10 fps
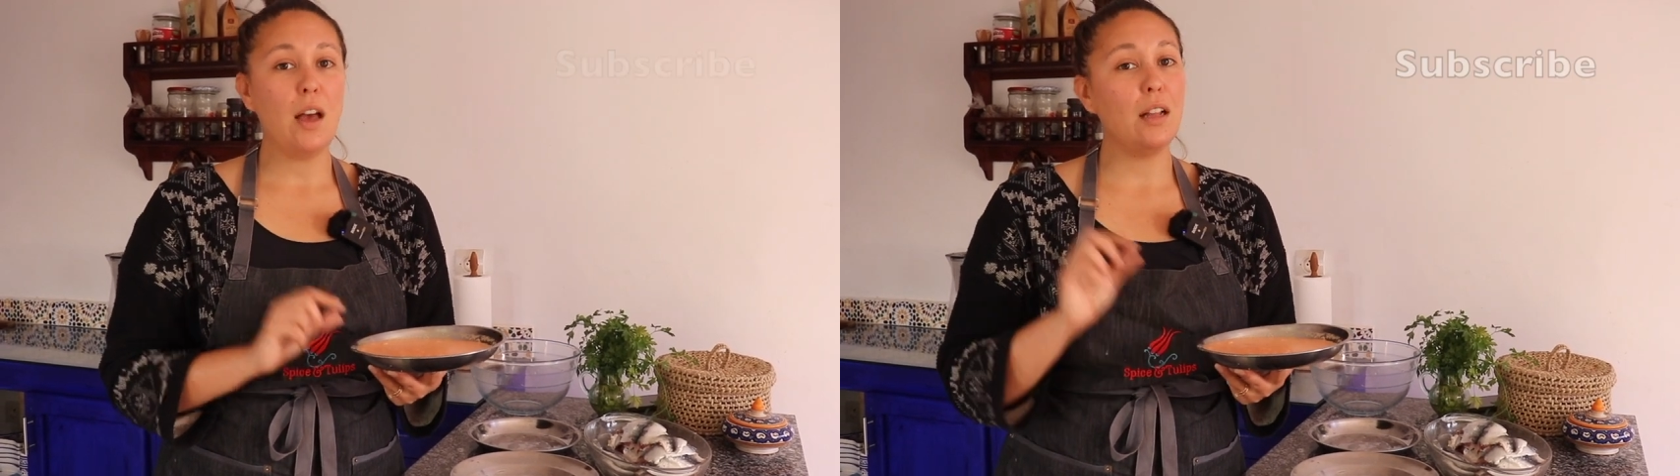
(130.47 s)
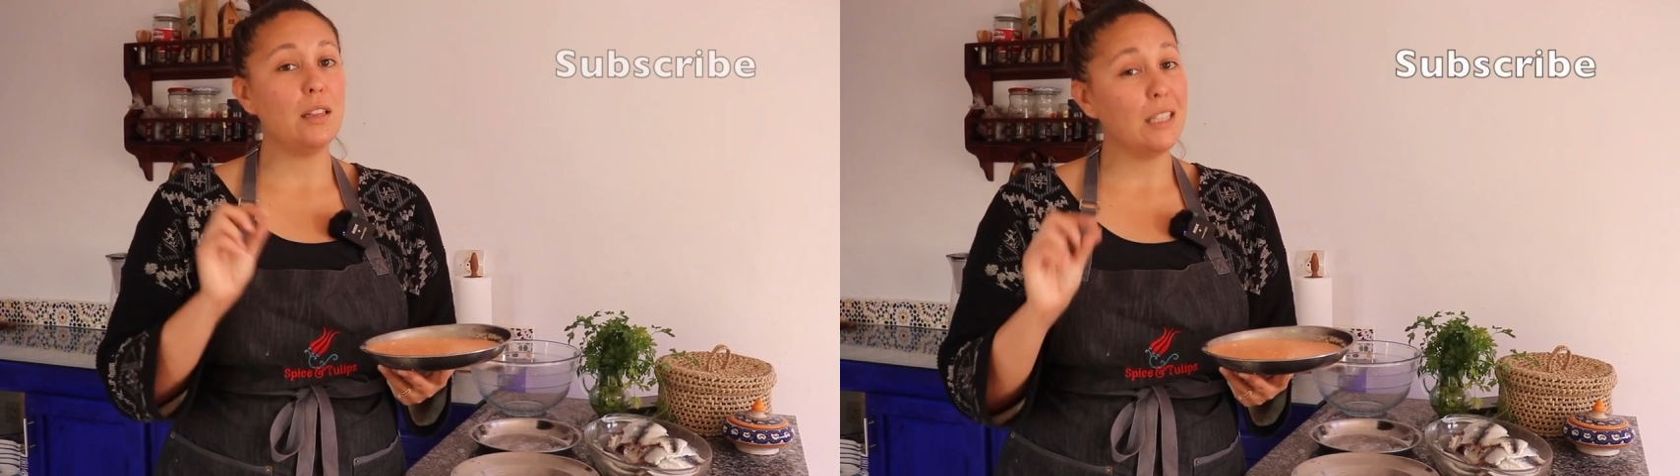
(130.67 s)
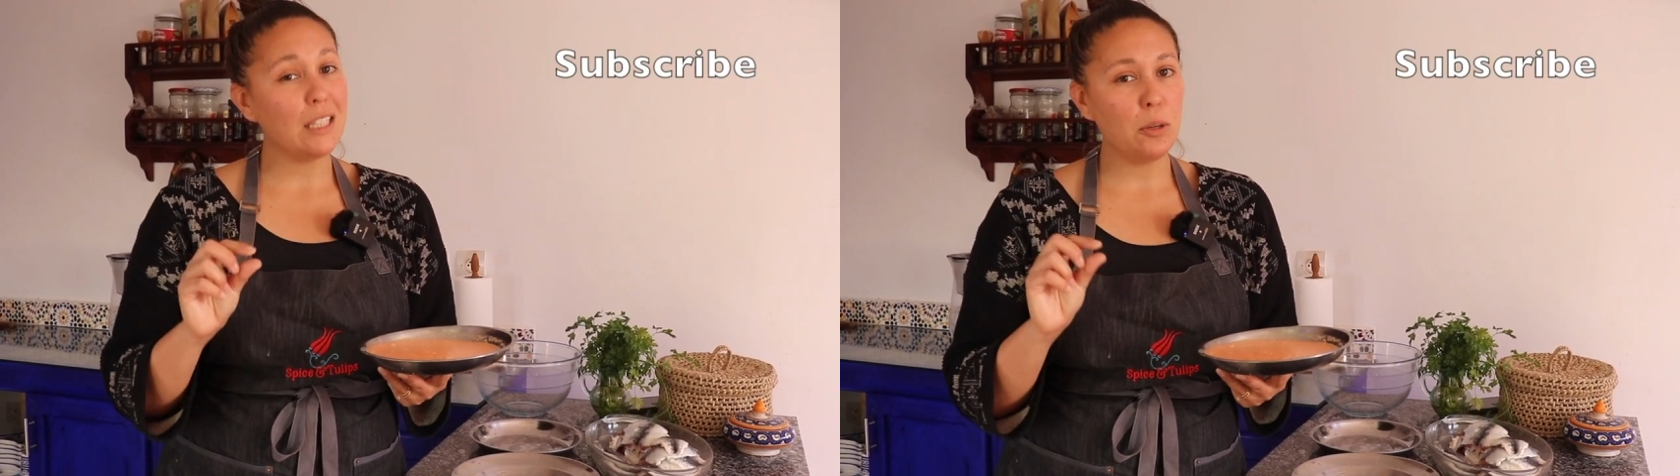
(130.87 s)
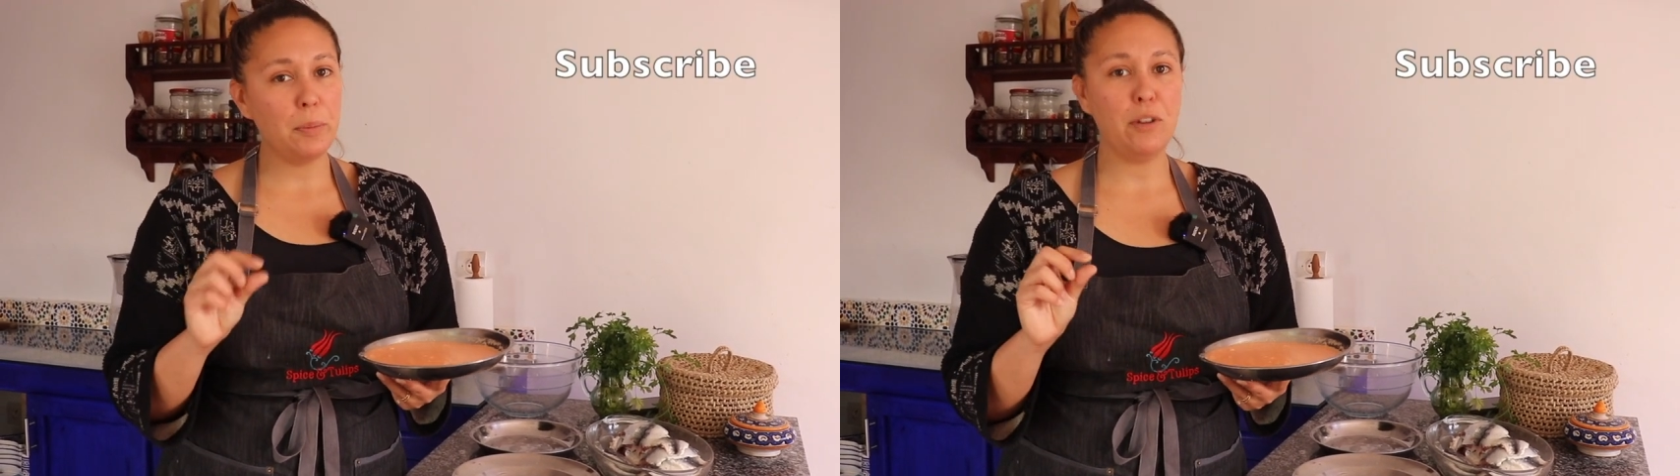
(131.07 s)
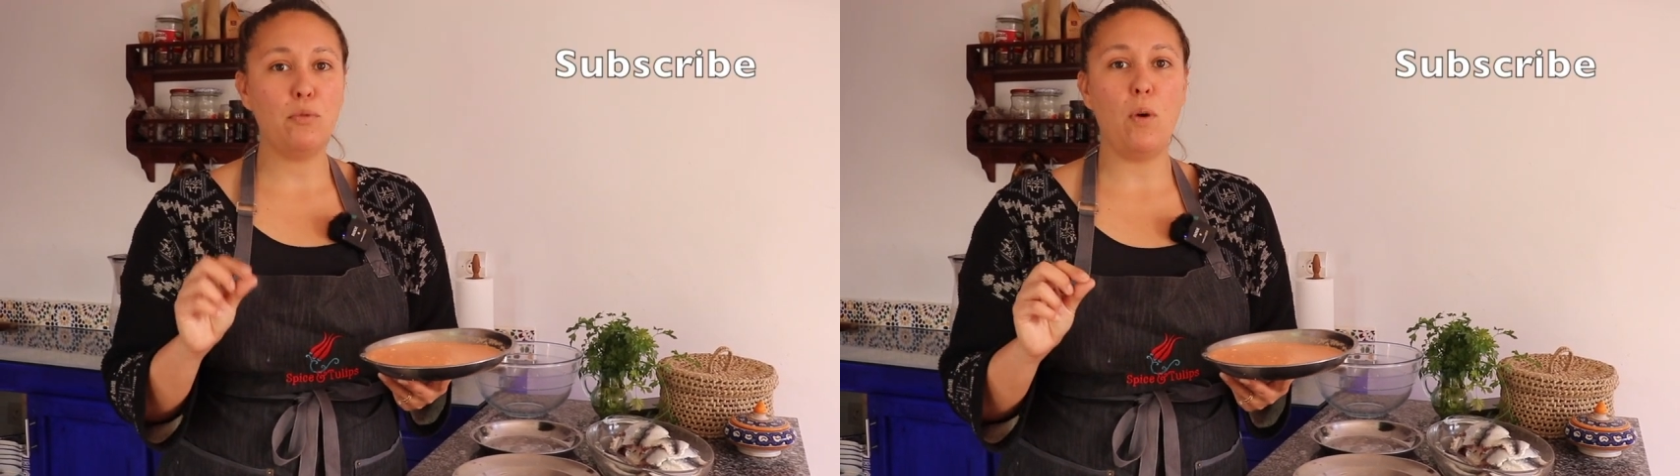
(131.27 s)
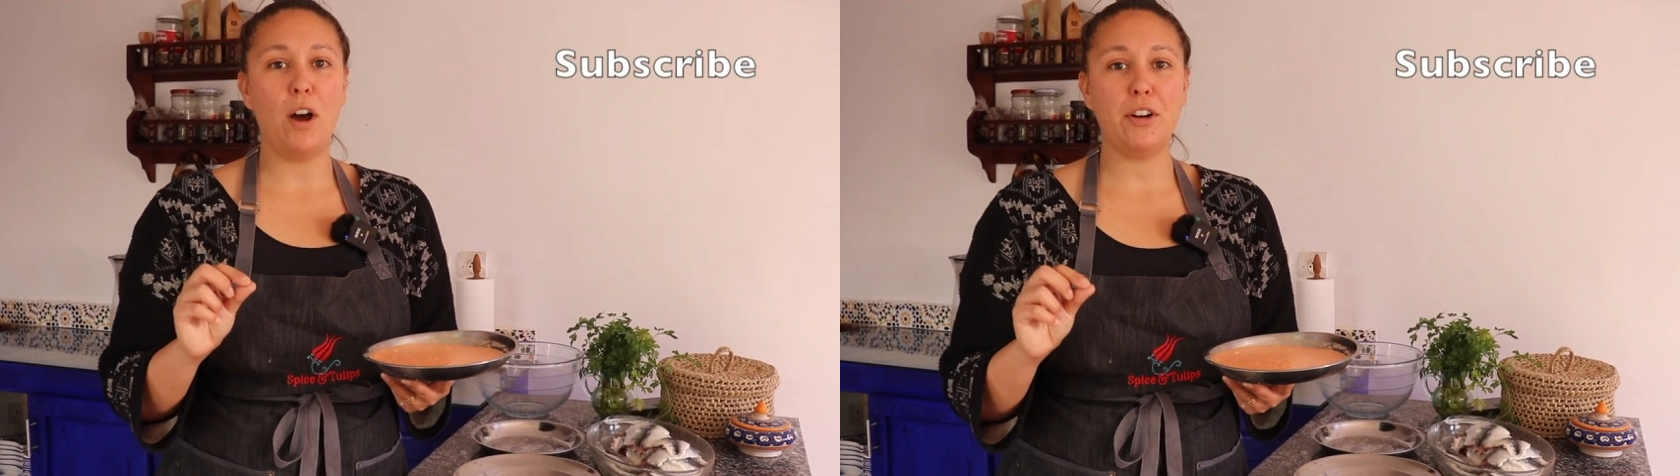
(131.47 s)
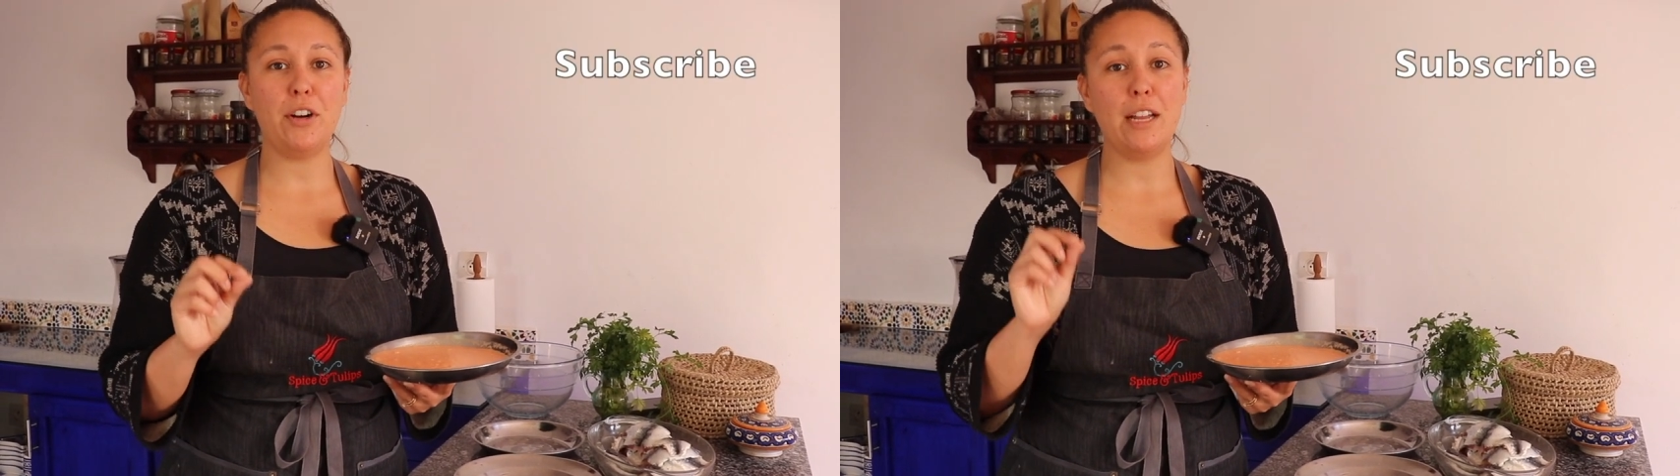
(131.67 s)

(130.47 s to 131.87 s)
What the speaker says: a little bit of water,